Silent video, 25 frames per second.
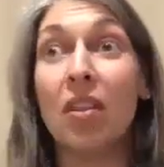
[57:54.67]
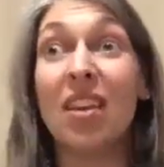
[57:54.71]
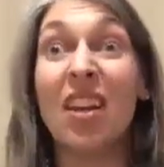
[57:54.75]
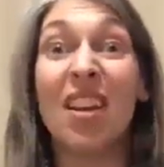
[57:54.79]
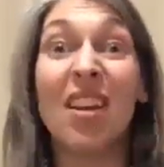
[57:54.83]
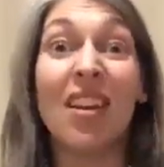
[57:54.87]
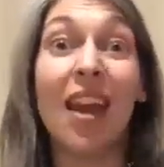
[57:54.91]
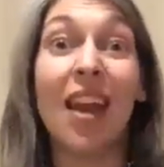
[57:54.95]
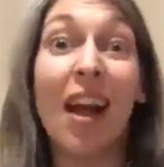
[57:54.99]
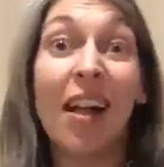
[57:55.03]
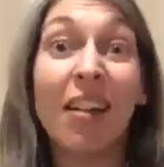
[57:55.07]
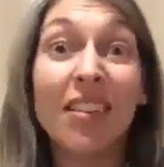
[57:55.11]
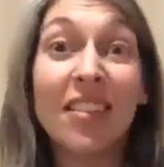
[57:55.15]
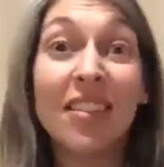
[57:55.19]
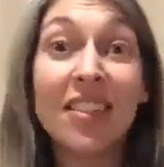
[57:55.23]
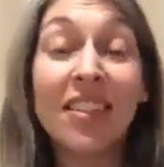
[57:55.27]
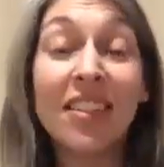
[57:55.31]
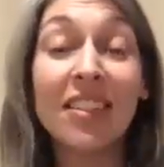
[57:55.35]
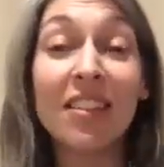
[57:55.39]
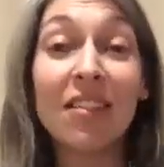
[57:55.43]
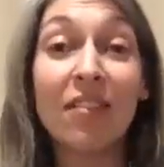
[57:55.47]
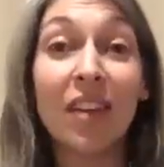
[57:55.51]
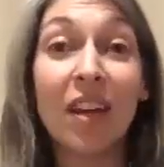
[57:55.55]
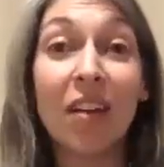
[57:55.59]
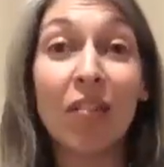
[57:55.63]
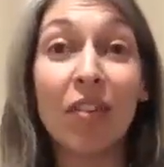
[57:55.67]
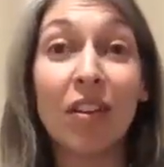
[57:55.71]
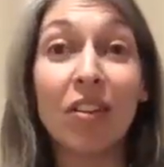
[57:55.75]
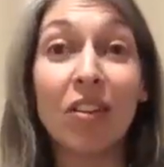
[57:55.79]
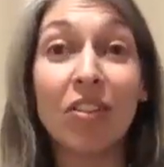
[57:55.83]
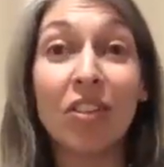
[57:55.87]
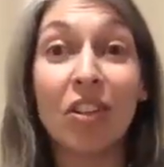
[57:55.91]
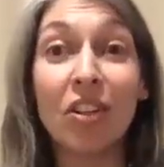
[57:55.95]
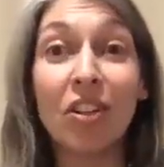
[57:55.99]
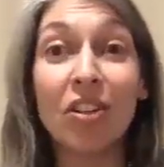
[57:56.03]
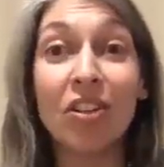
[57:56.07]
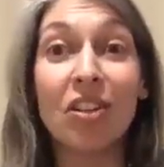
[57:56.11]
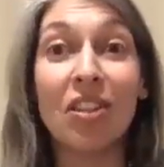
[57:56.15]
the analysis of that
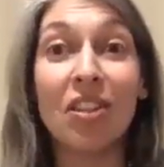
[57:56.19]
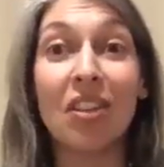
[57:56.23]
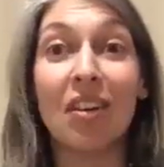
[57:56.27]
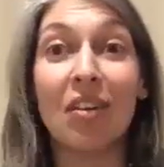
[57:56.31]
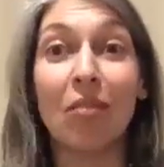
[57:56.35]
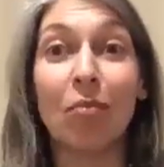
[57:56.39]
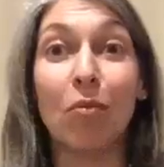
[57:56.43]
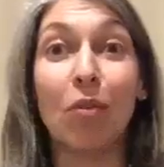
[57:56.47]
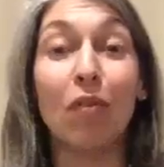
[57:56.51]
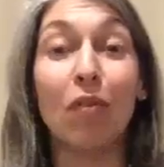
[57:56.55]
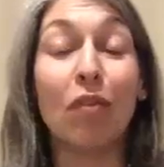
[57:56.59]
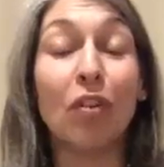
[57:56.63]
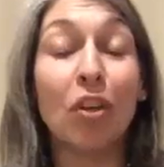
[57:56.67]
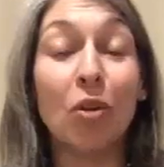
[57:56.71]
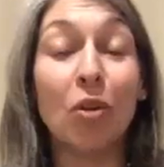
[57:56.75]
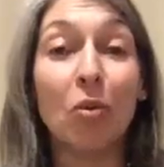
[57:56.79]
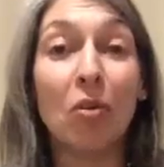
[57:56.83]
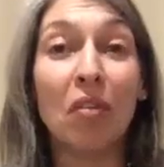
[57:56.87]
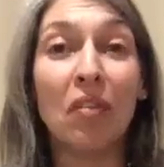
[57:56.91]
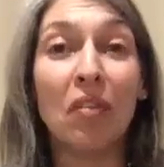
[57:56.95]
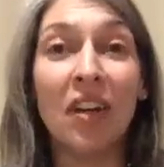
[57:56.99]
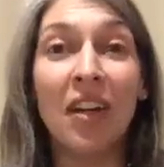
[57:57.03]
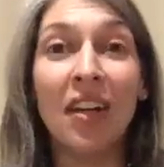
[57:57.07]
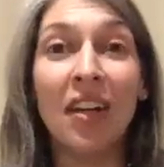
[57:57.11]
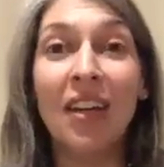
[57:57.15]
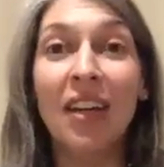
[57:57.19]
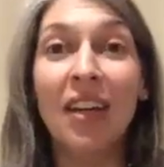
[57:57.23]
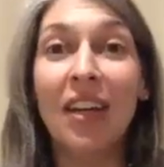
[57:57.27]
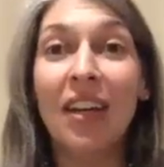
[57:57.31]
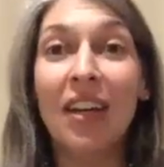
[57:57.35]
research, the review of it,